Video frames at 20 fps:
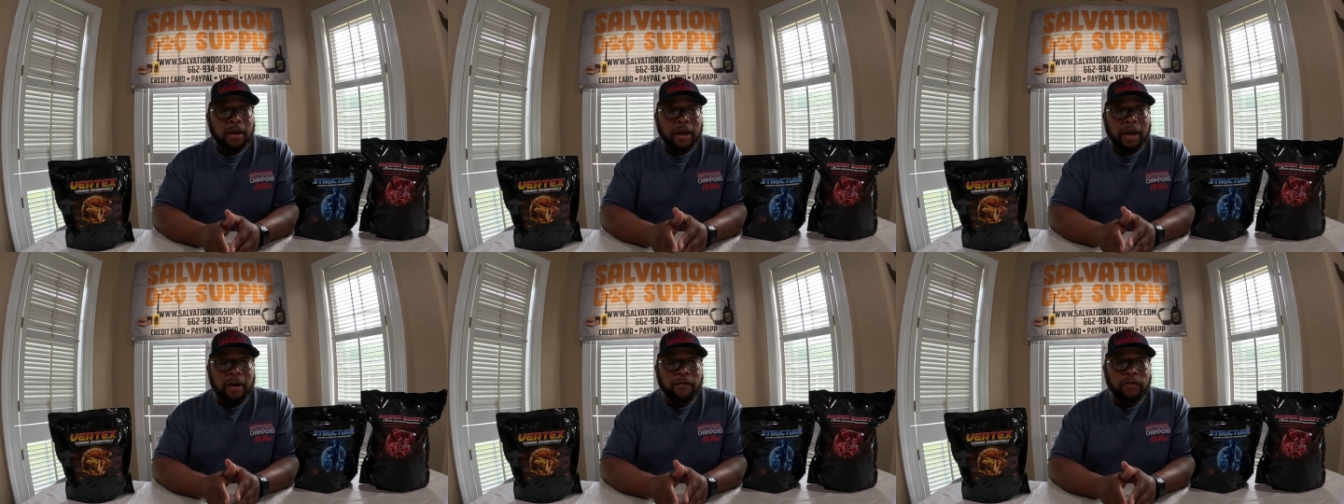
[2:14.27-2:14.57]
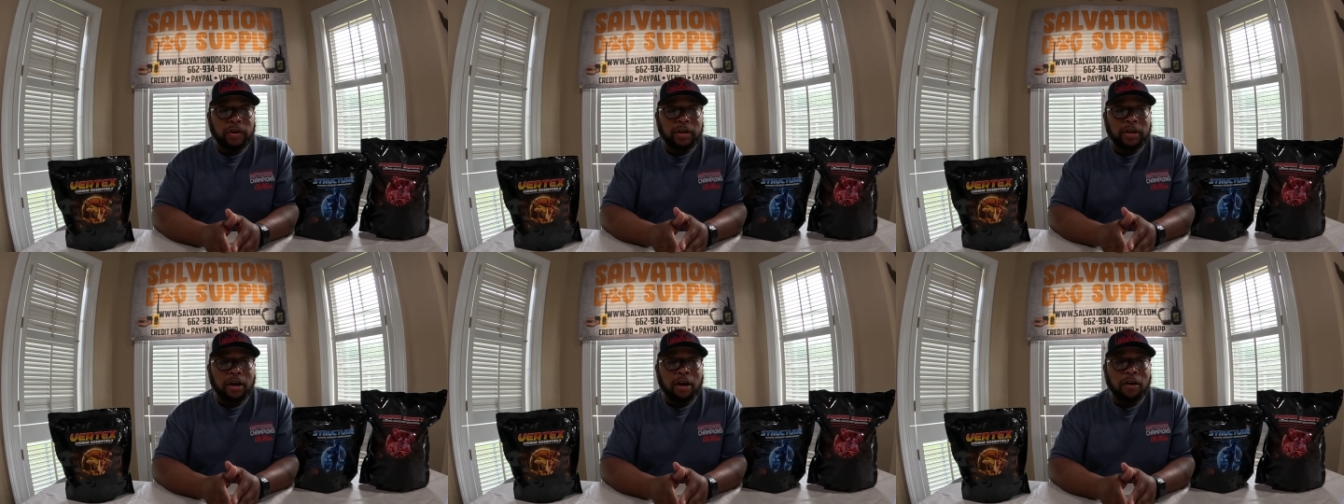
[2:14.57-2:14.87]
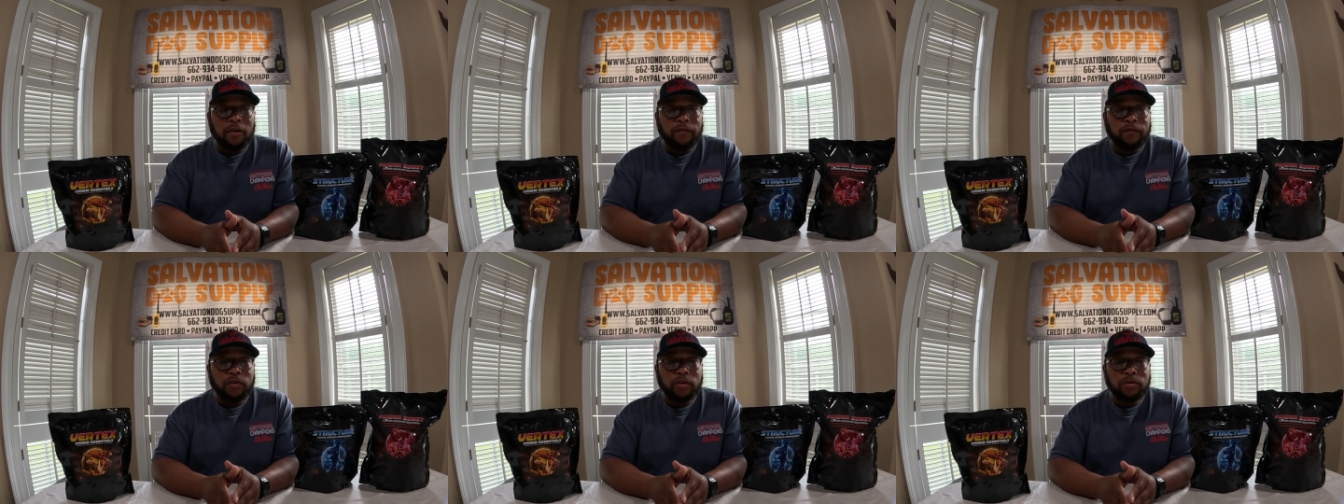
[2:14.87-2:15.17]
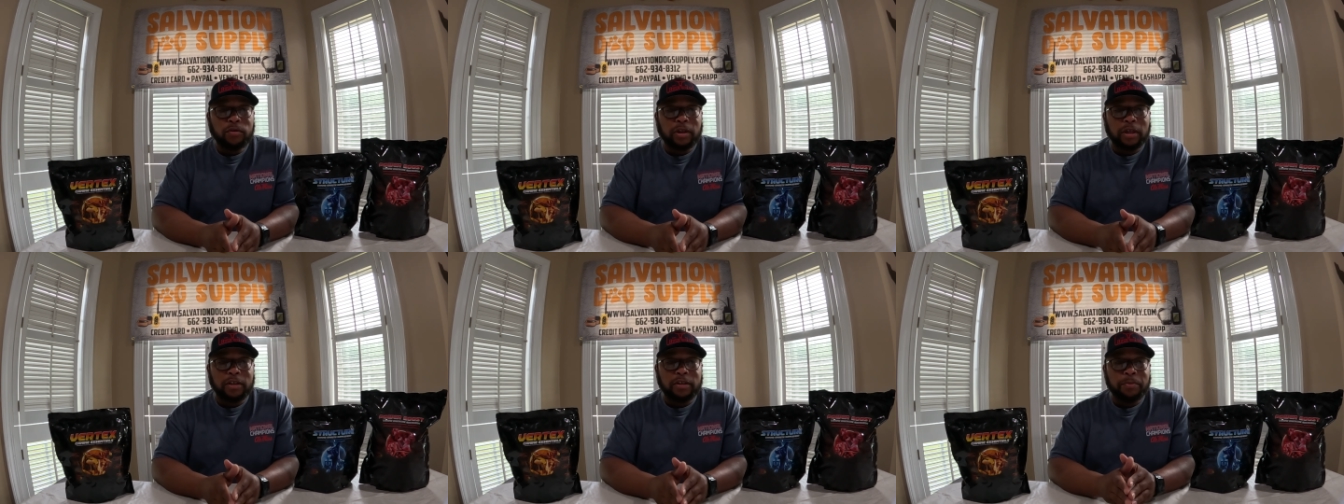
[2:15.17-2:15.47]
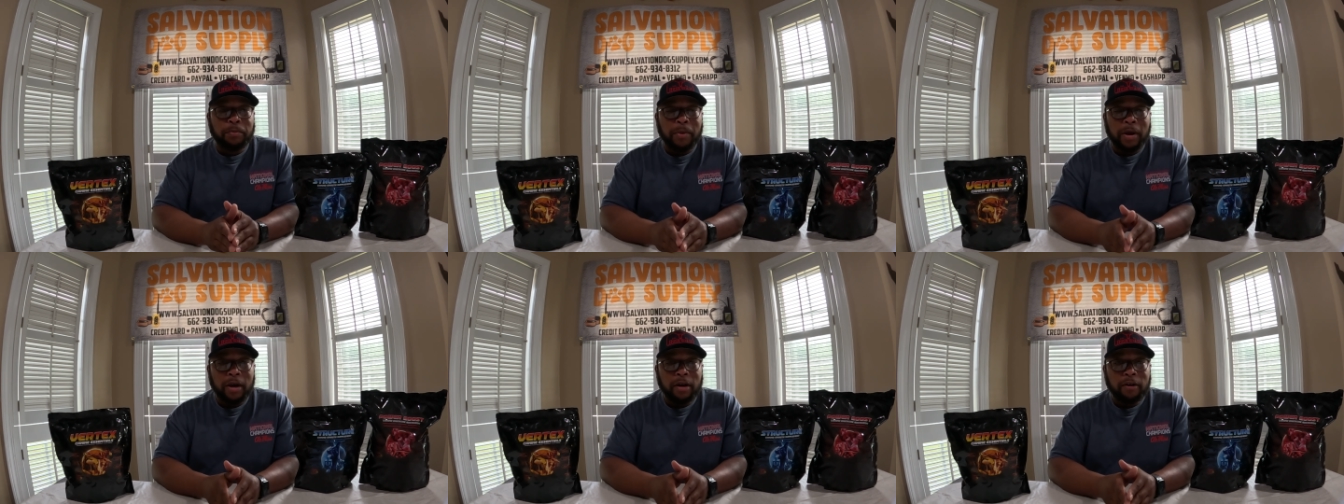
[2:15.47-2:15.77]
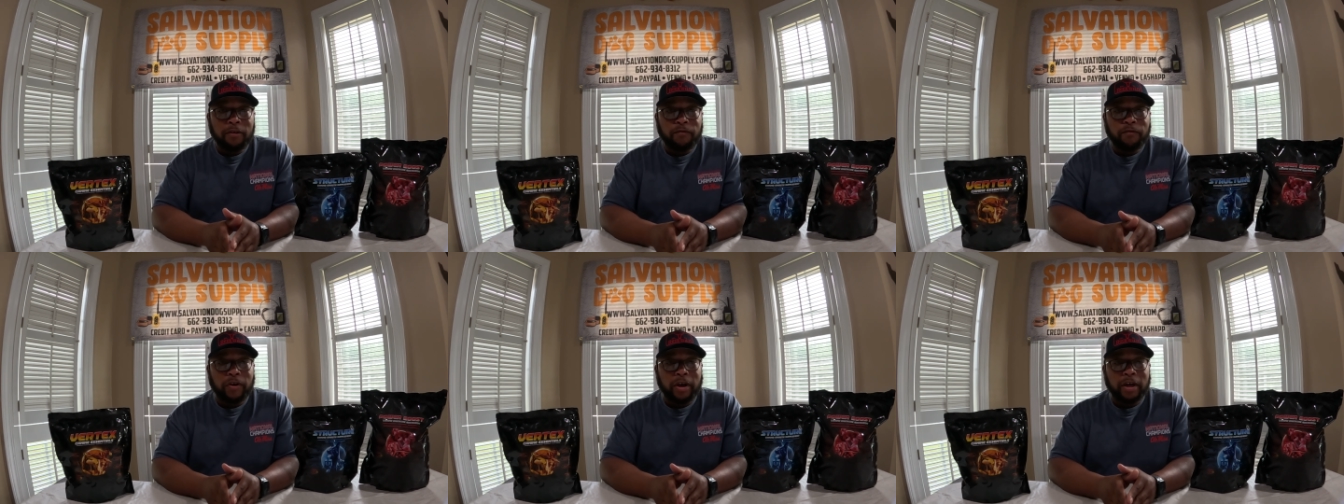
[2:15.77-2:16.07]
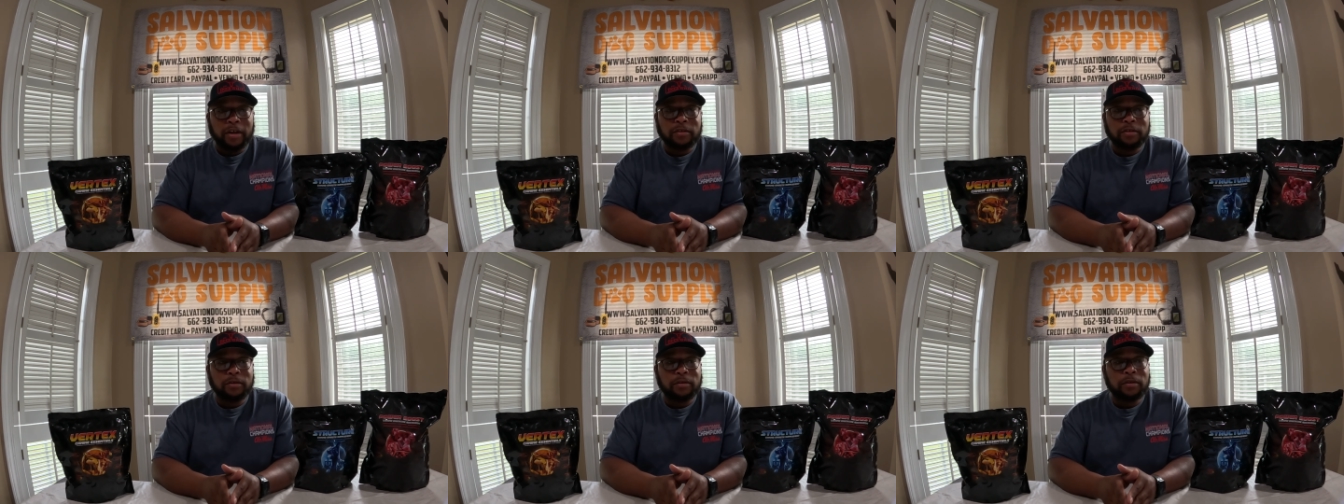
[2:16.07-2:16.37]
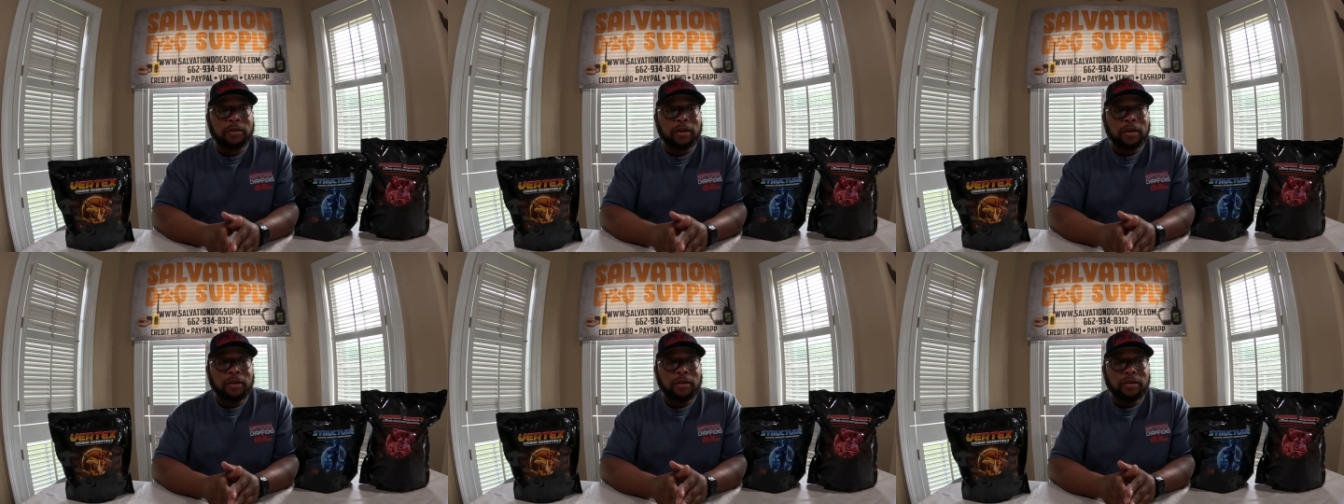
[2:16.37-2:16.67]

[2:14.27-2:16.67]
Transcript: Every dog food that's manufactured,